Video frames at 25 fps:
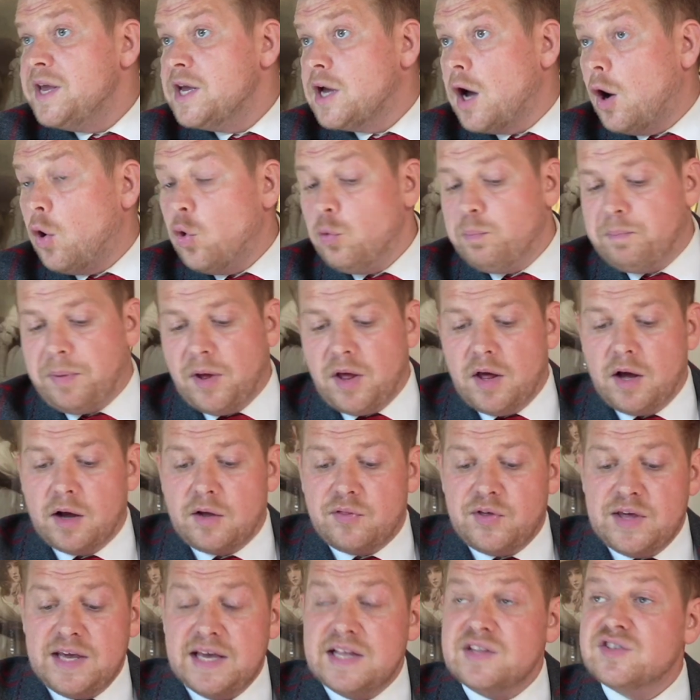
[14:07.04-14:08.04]
Goldberg,
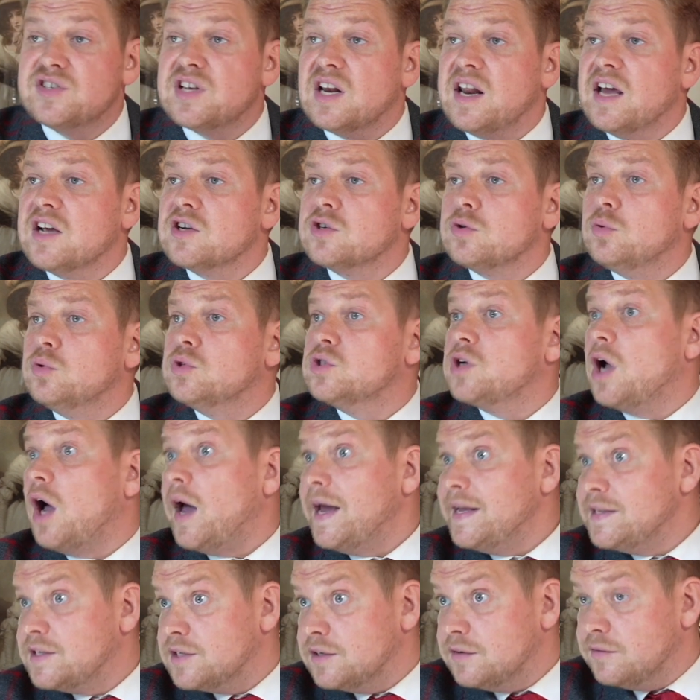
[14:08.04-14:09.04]
the intellectual
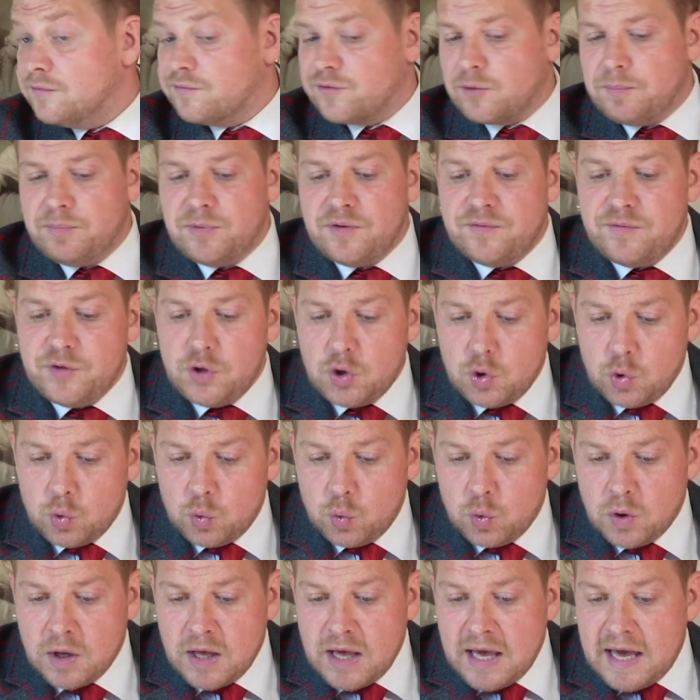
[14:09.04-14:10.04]
titan from The
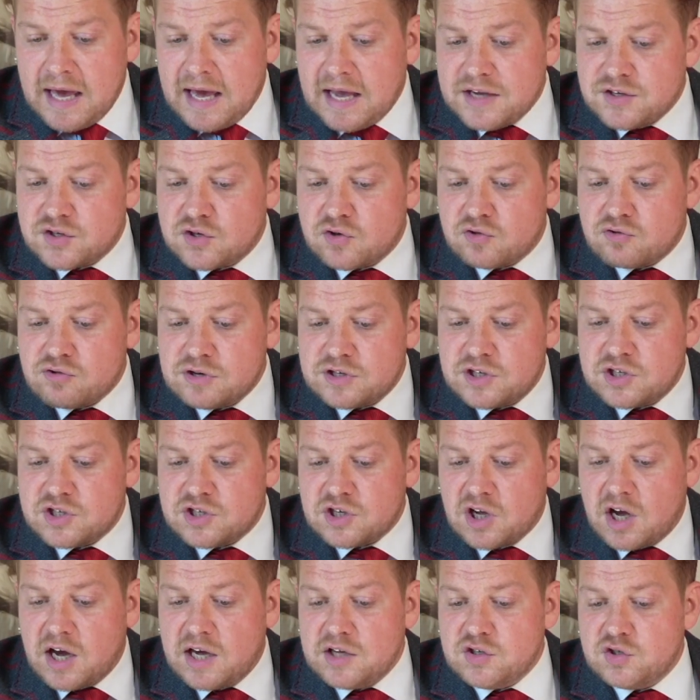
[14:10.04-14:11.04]
View, has
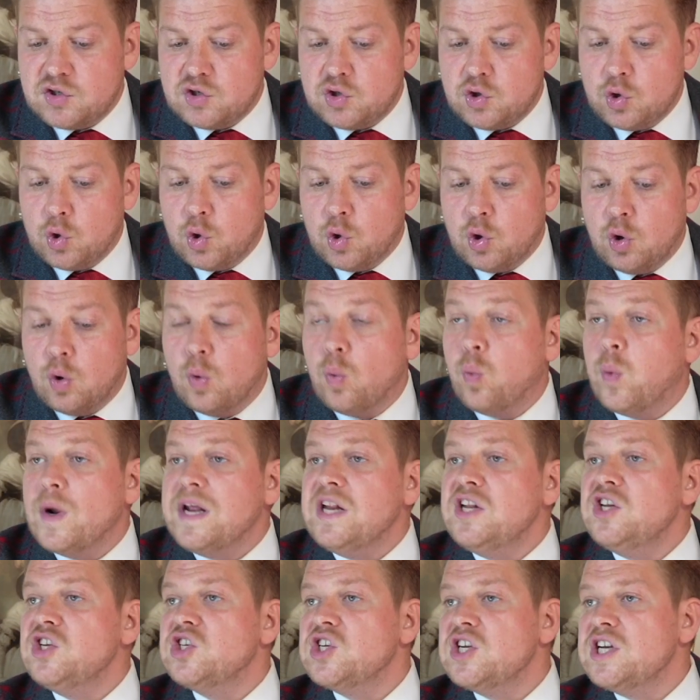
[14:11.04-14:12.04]
criticised your
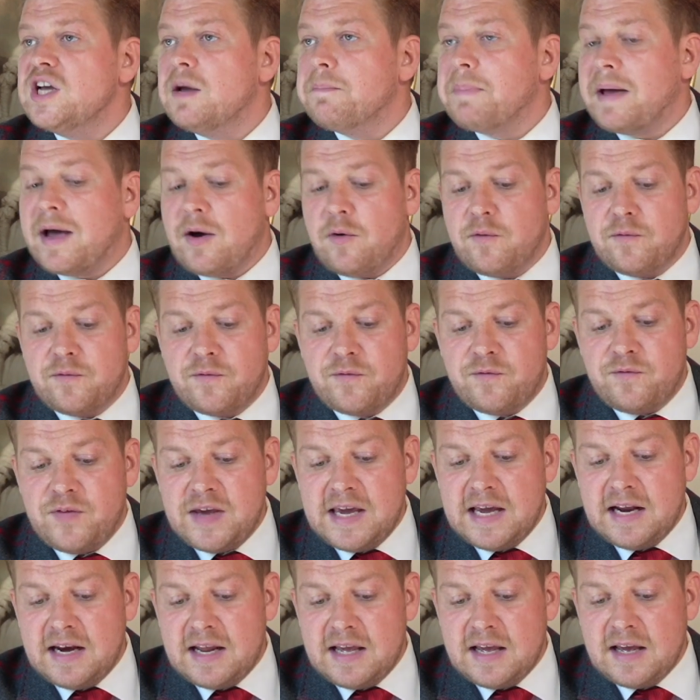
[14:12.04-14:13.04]
whinging about
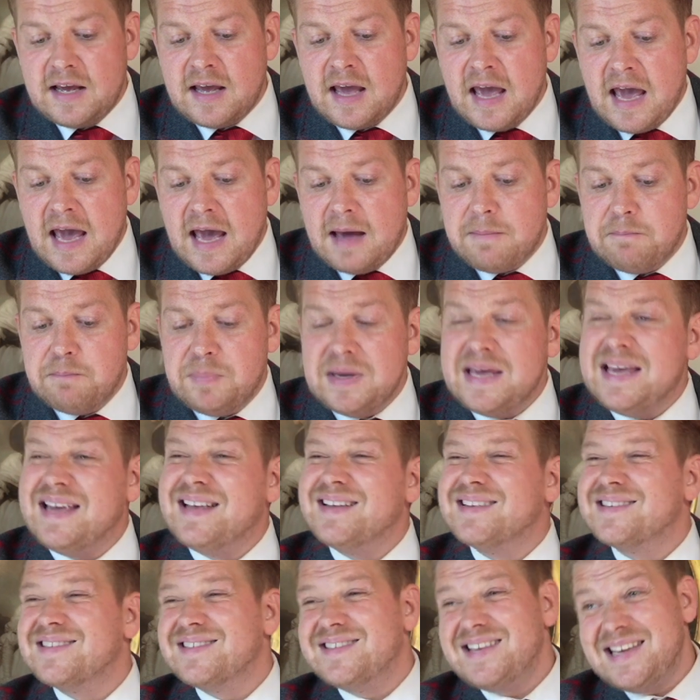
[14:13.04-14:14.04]
feeling and
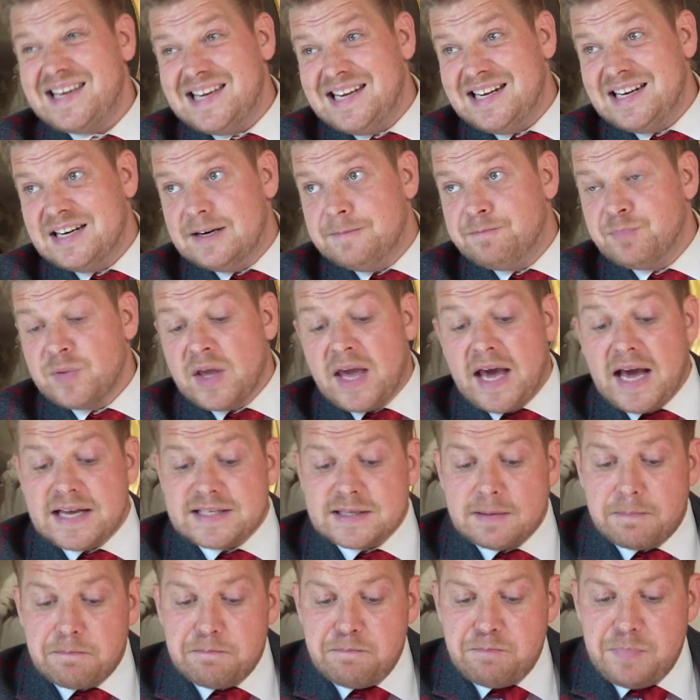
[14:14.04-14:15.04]
being seen as
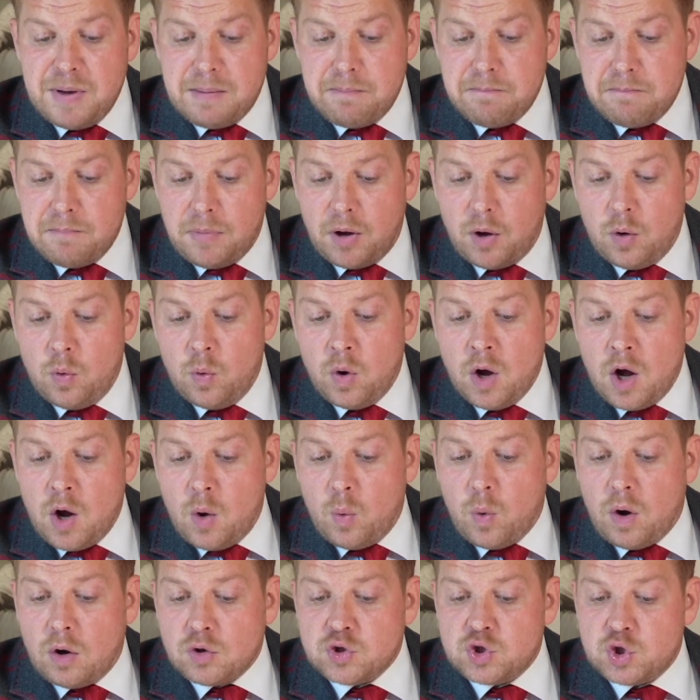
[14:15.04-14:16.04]
a bimbo
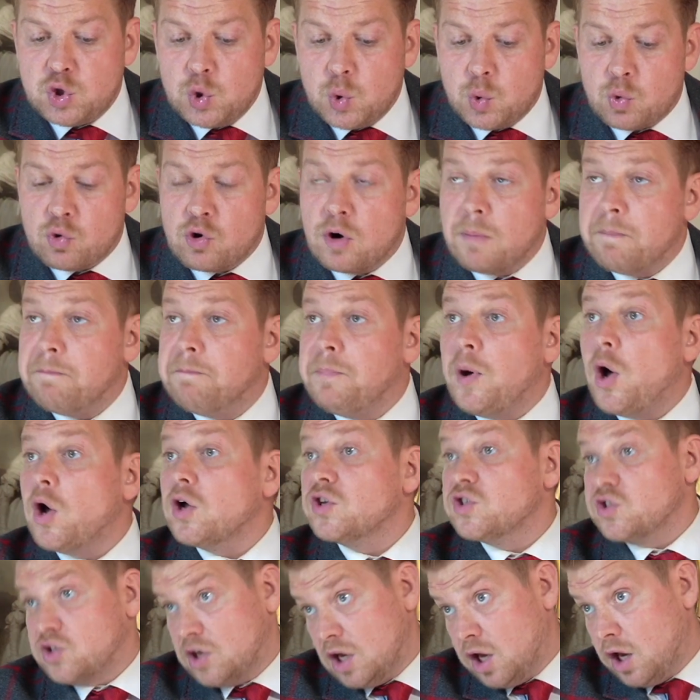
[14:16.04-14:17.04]
whilst you were a
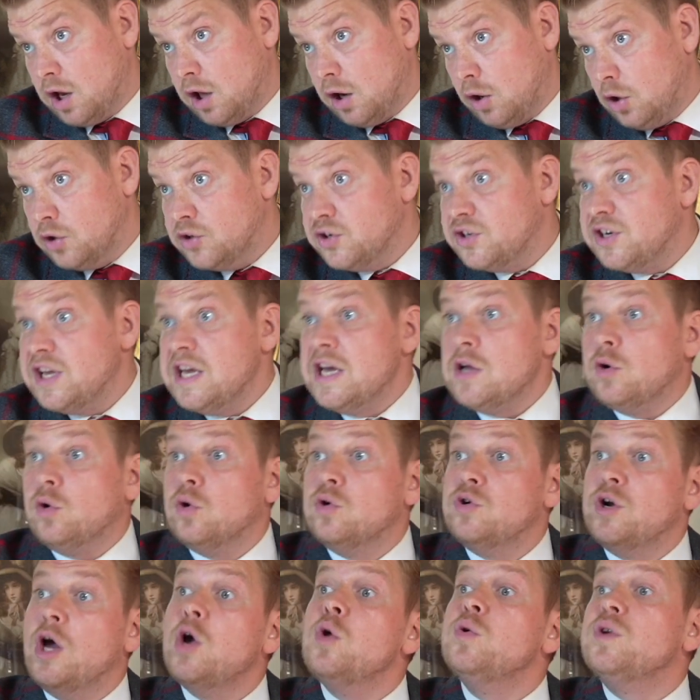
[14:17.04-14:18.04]
box girl on Deal
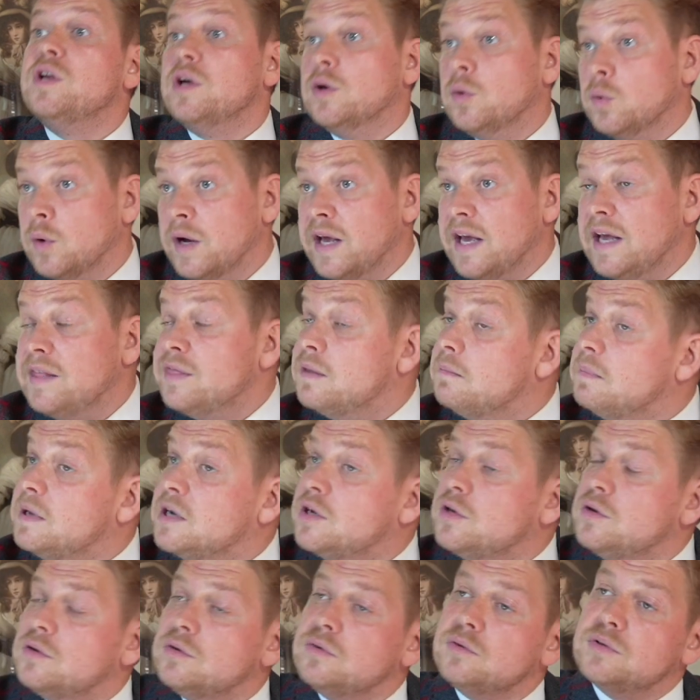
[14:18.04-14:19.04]
or No Deal in the
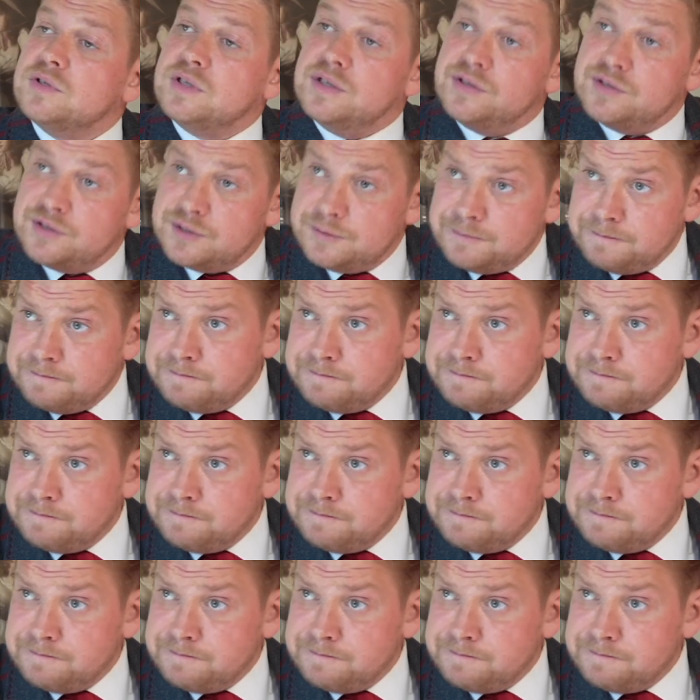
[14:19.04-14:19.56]
mid-noughties.